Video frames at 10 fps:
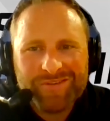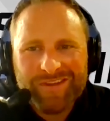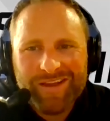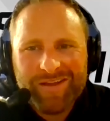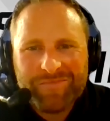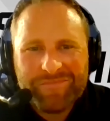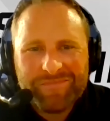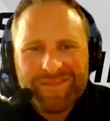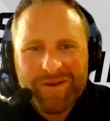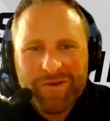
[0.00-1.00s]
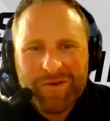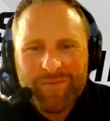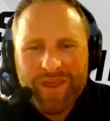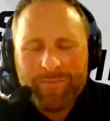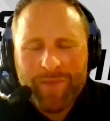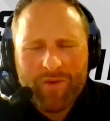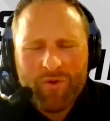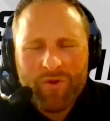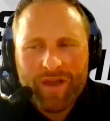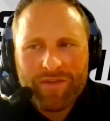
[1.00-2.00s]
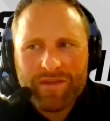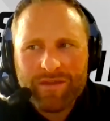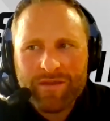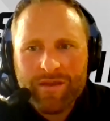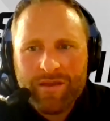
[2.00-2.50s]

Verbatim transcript: um, you know in, in my role i think